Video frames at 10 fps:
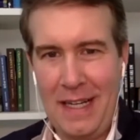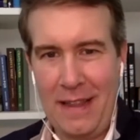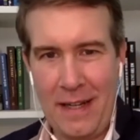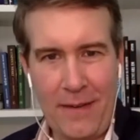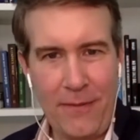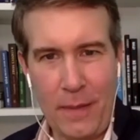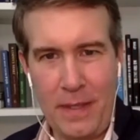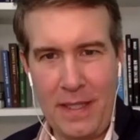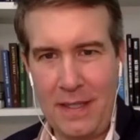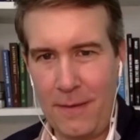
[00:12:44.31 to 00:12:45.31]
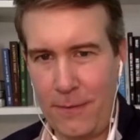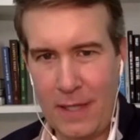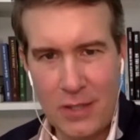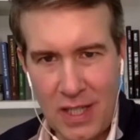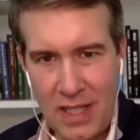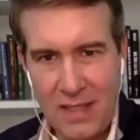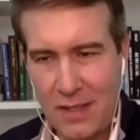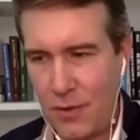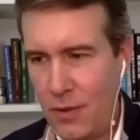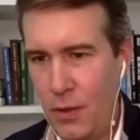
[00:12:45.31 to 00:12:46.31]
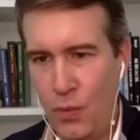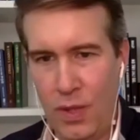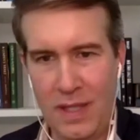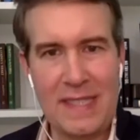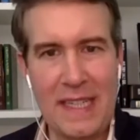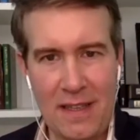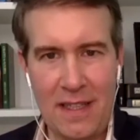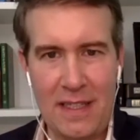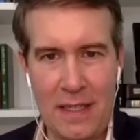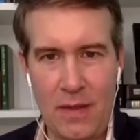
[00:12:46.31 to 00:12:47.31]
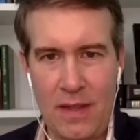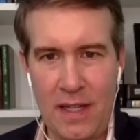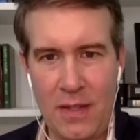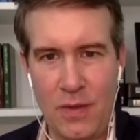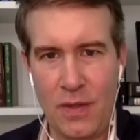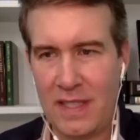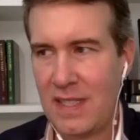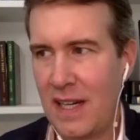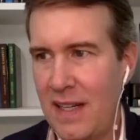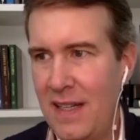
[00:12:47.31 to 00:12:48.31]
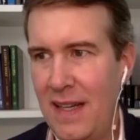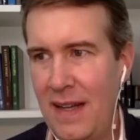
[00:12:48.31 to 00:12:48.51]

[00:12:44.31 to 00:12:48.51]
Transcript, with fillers: And then I flip it into franchises or into real estate lending that I do on the side